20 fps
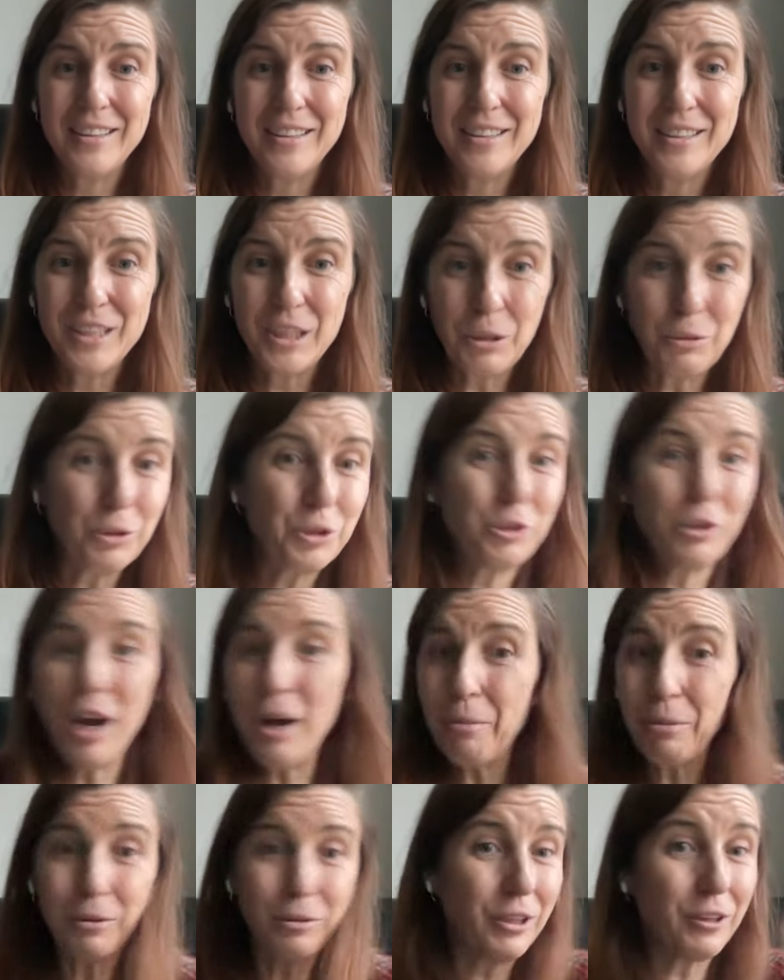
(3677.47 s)
So we'll drop
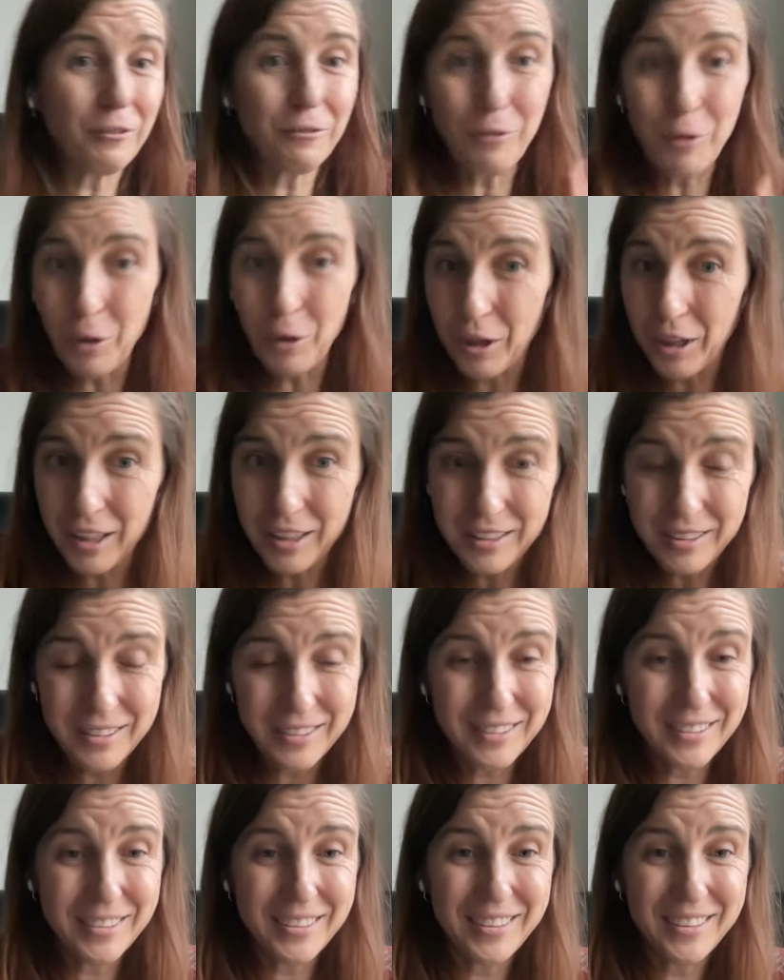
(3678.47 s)
three or four,
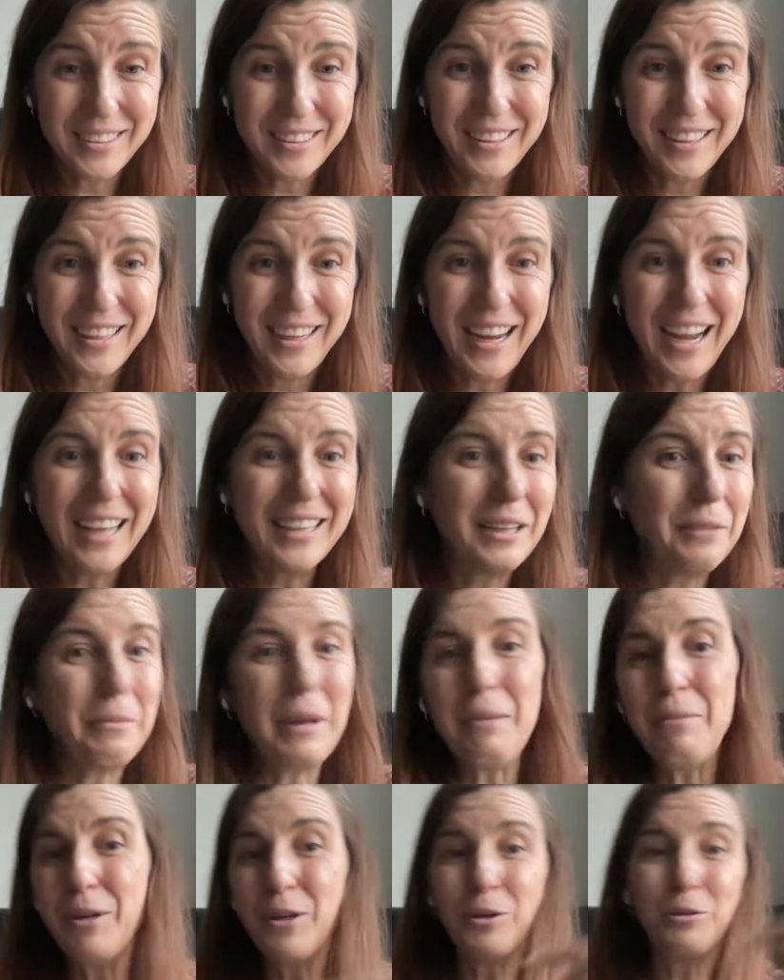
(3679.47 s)
and then
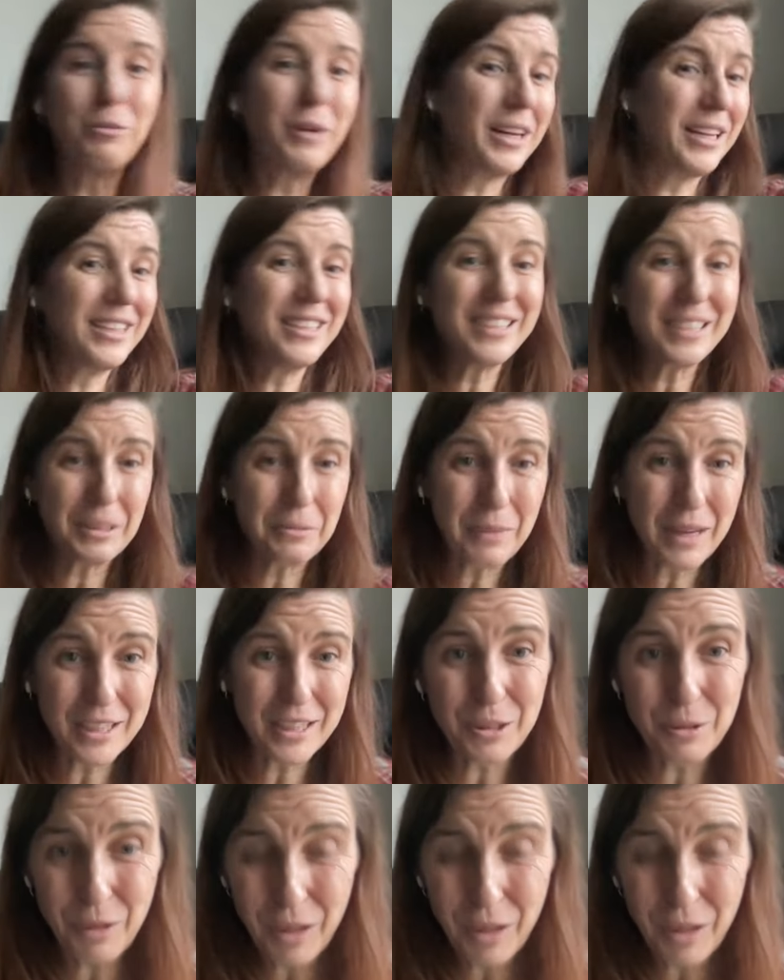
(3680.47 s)
maybe you'll run into them as you